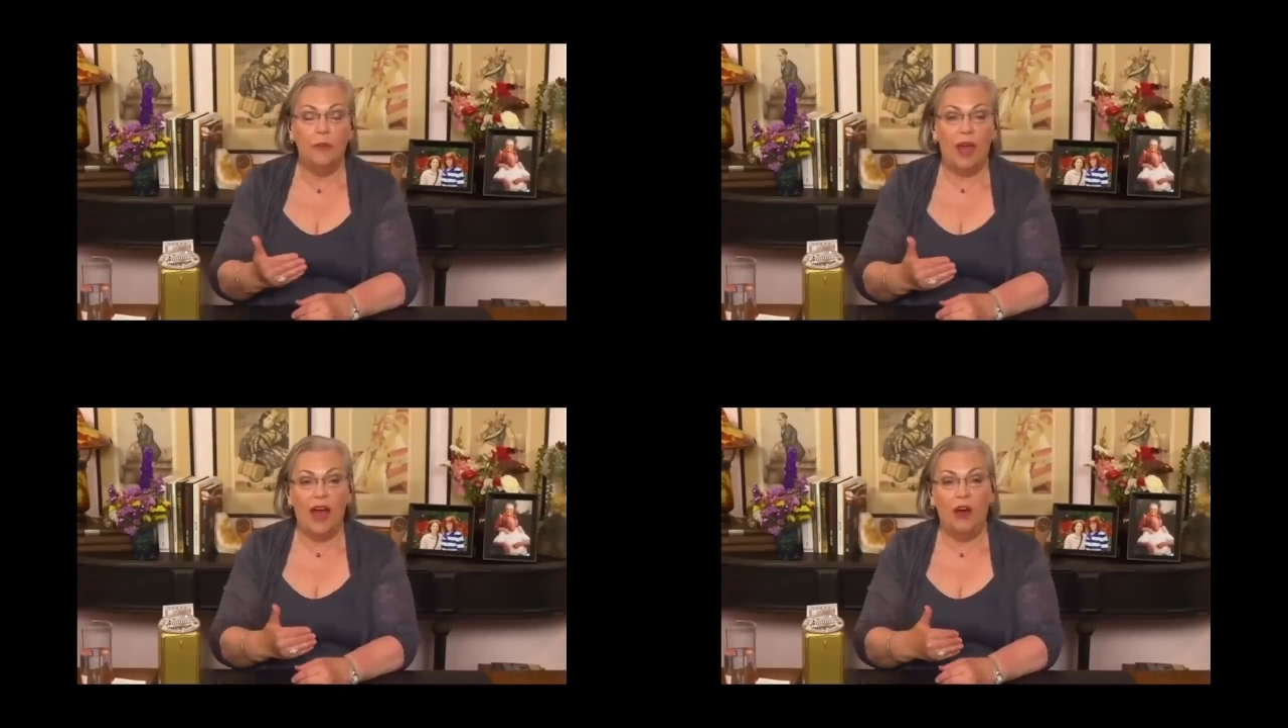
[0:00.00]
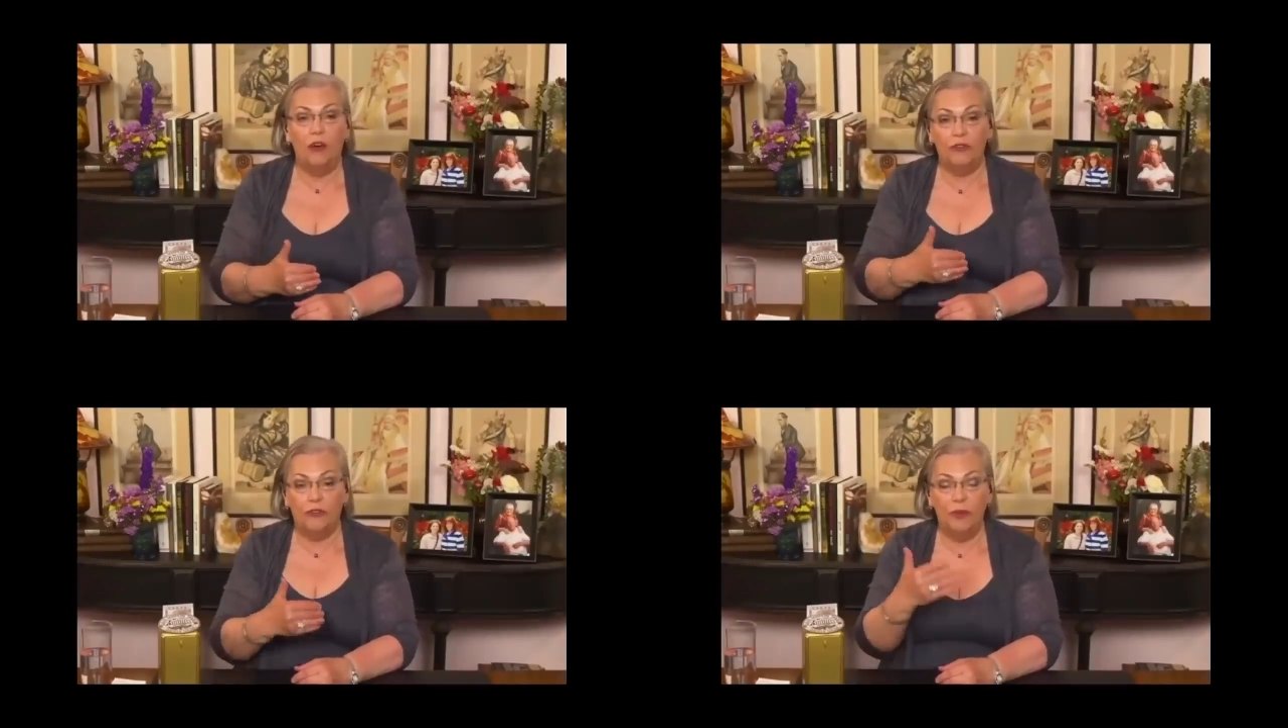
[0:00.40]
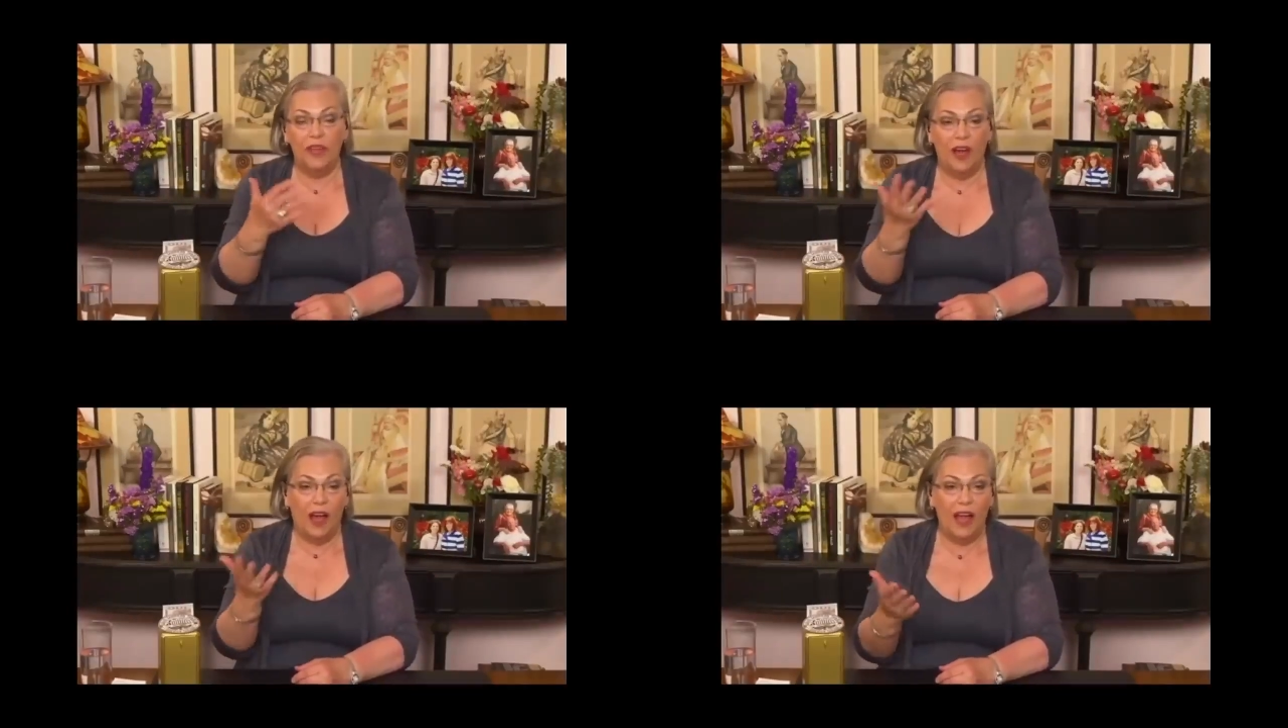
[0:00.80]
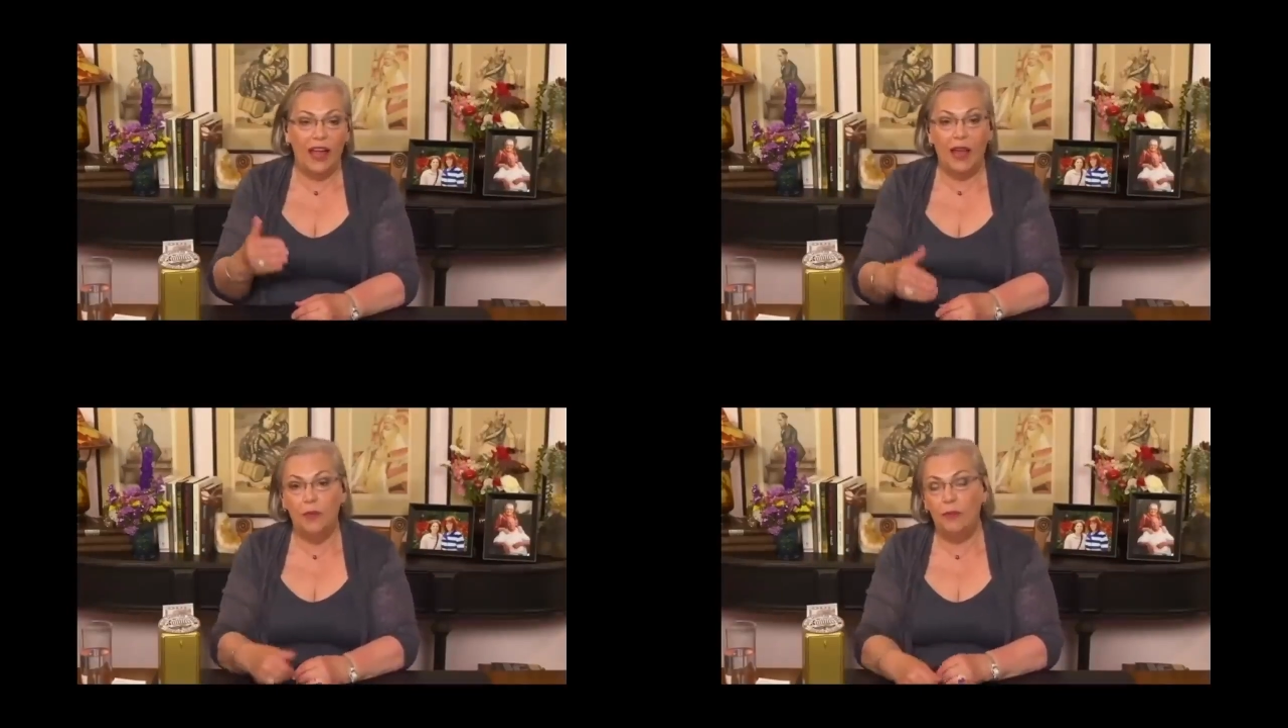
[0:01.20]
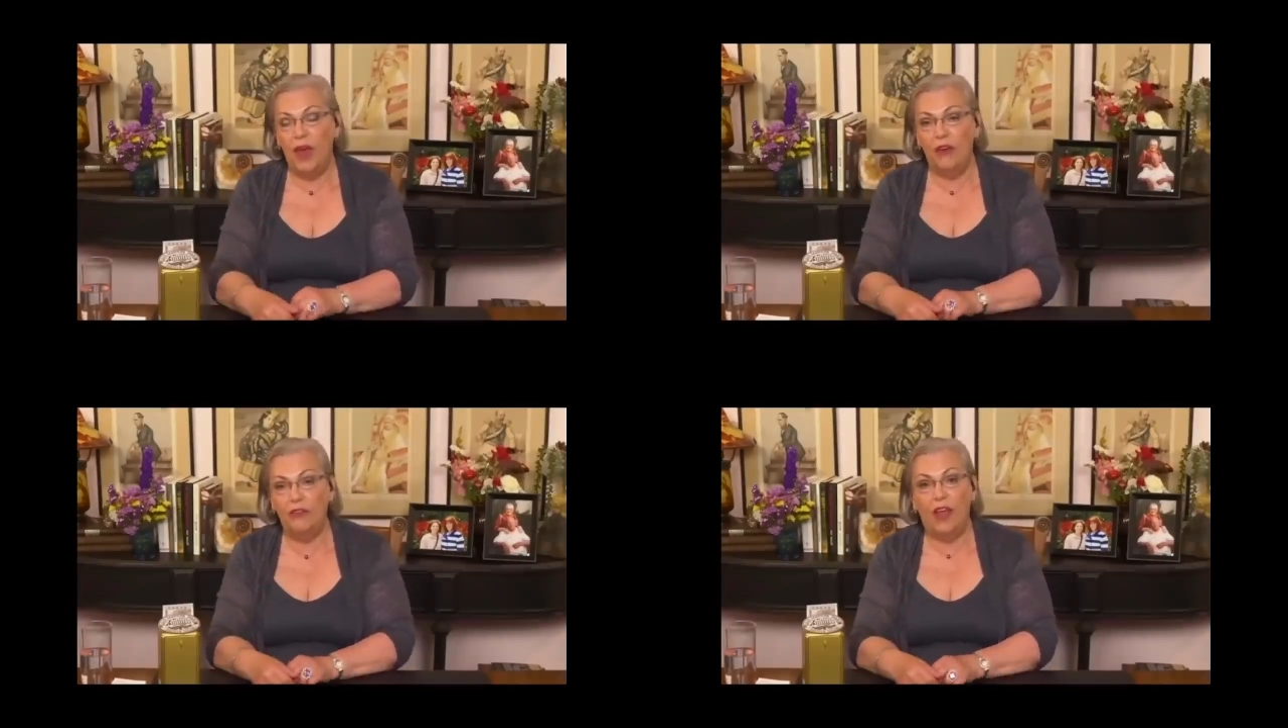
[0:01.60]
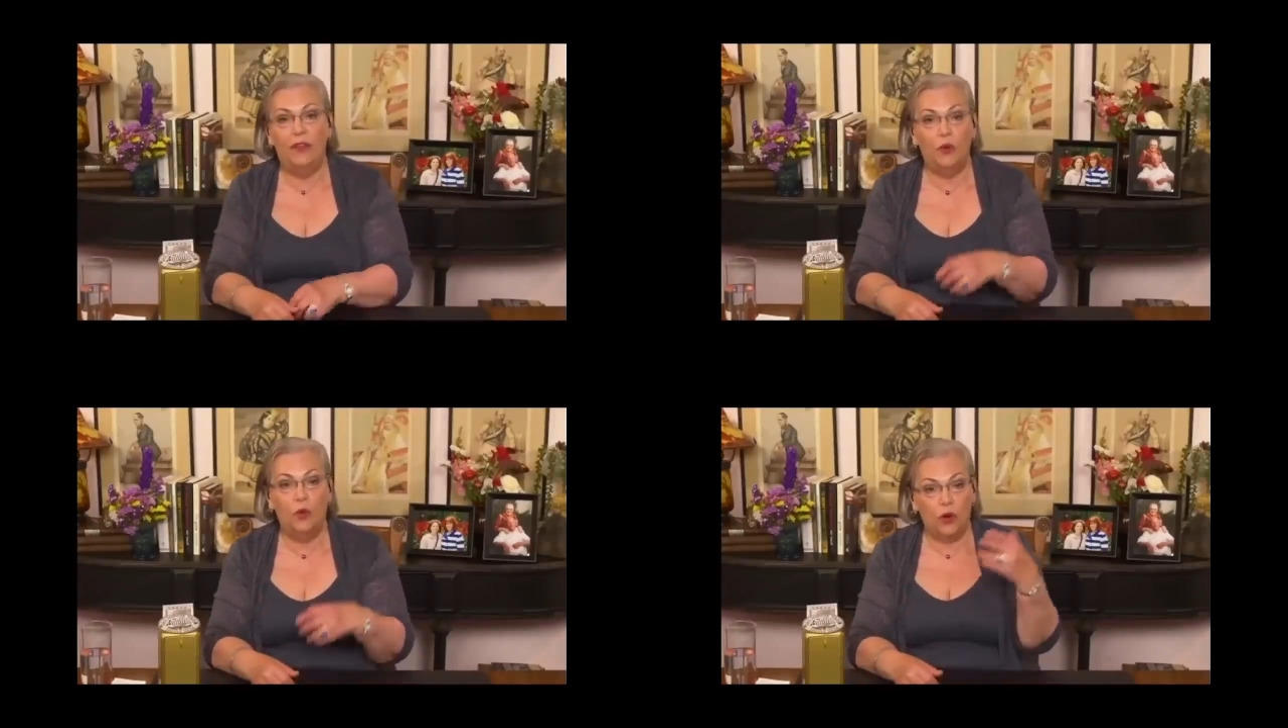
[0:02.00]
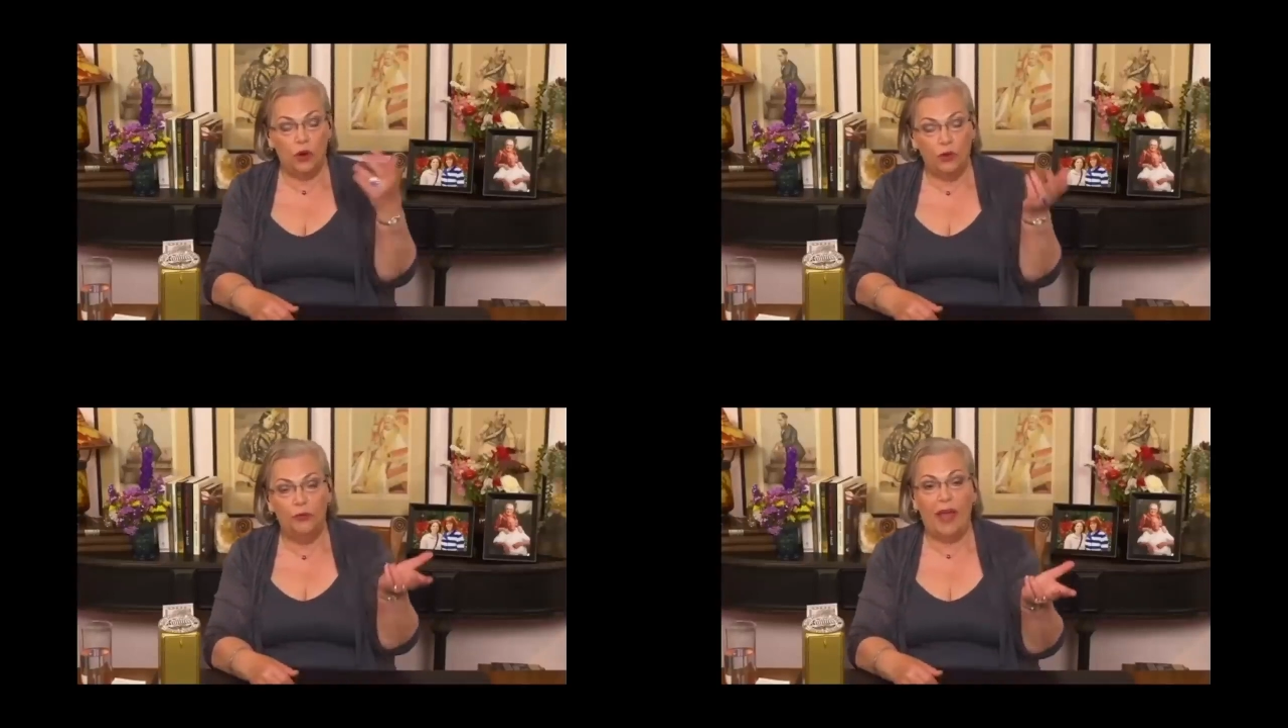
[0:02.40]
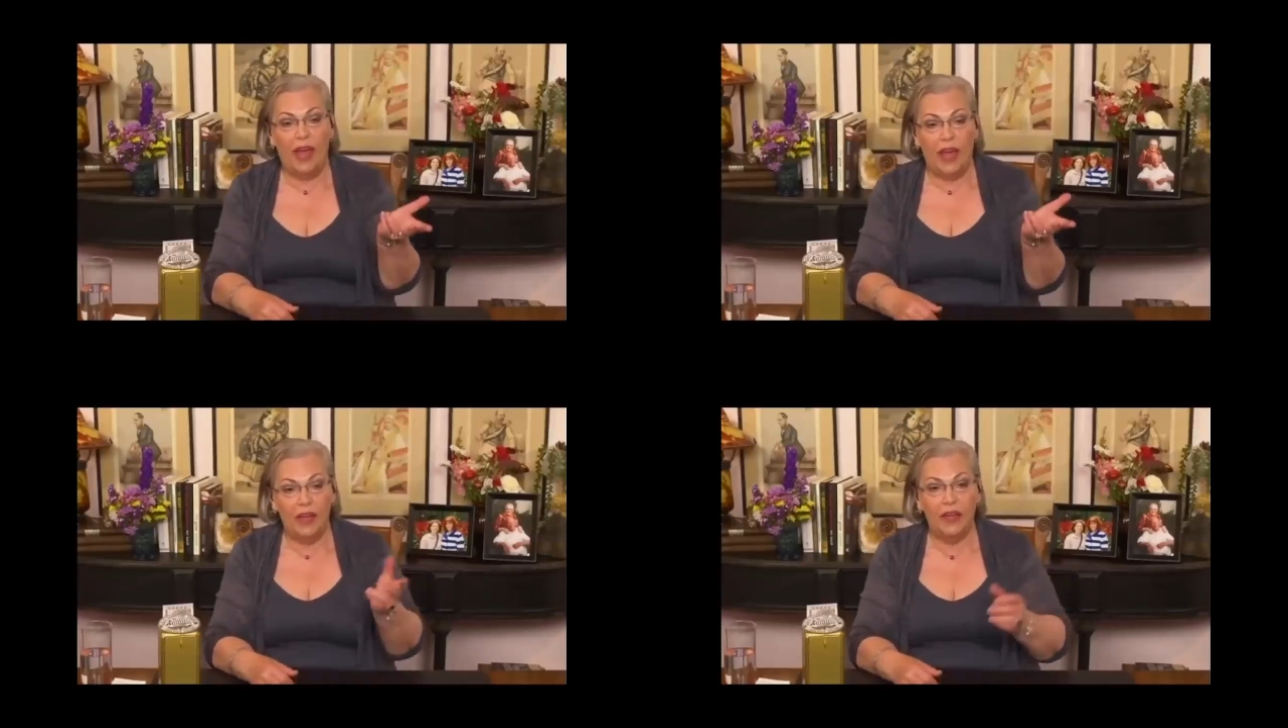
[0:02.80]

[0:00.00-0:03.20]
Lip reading: out from the IMF and the World Bank